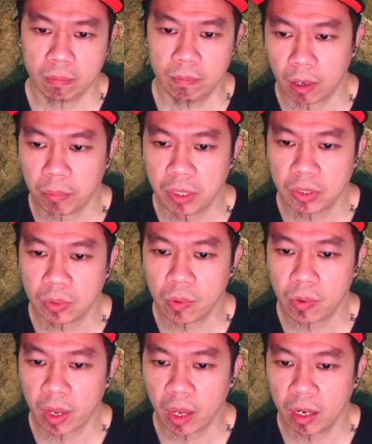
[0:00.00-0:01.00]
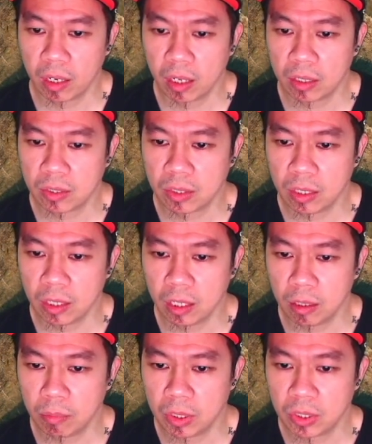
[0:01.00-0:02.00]
Our MIS token is
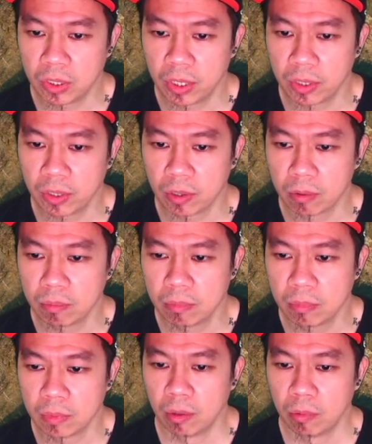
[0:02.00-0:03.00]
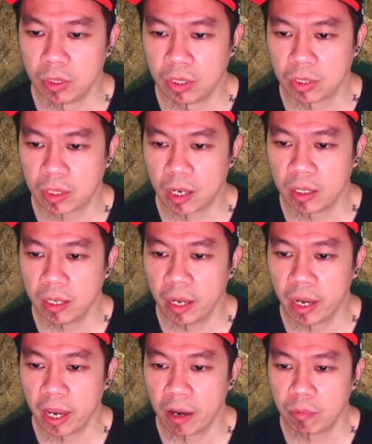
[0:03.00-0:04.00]
the Mysterium, which is currently
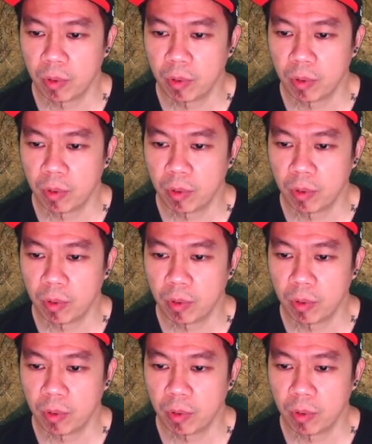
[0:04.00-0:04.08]
I have